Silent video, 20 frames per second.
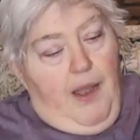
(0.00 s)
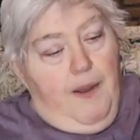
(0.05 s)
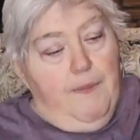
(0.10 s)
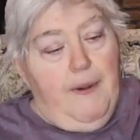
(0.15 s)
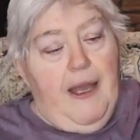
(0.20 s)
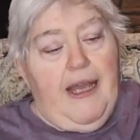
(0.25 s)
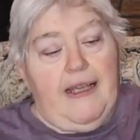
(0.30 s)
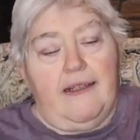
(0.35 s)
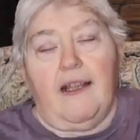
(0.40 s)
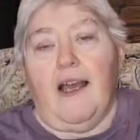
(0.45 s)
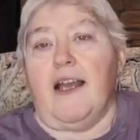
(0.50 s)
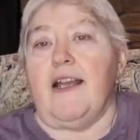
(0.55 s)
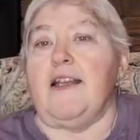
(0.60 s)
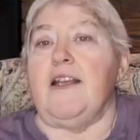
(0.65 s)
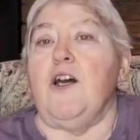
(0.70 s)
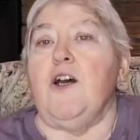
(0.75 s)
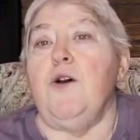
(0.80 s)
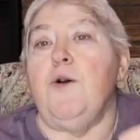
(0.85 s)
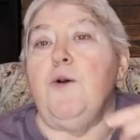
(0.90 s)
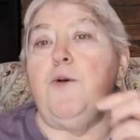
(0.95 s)
But I
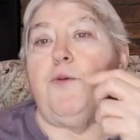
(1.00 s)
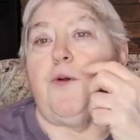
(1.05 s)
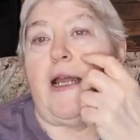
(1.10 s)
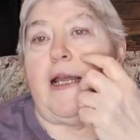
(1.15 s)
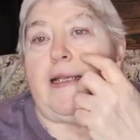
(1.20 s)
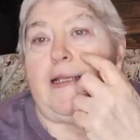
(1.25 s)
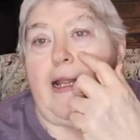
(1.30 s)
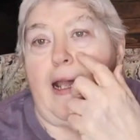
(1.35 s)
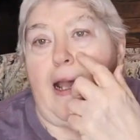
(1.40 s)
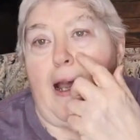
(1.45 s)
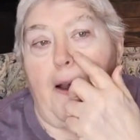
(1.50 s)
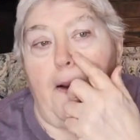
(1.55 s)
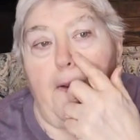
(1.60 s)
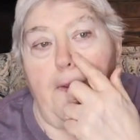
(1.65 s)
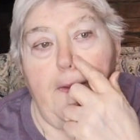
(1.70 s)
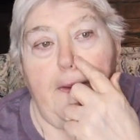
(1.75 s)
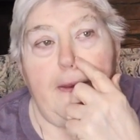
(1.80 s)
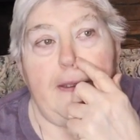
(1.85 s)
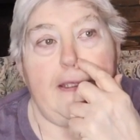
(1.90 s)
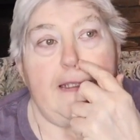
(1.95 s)
know right
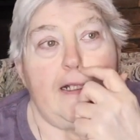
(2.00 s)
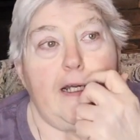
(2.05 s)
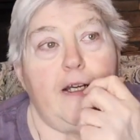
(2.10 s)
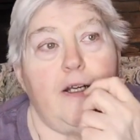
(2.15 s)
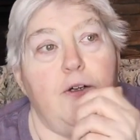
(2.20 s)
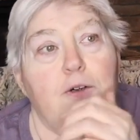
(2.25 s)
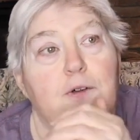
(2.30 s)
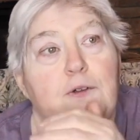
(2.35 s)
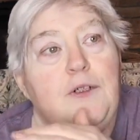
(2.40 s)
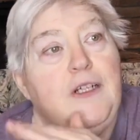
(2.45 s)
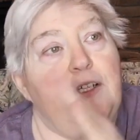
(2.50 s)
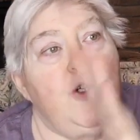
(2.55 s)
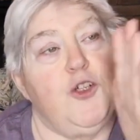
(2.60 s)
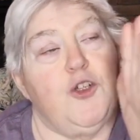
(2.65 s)
now, you know,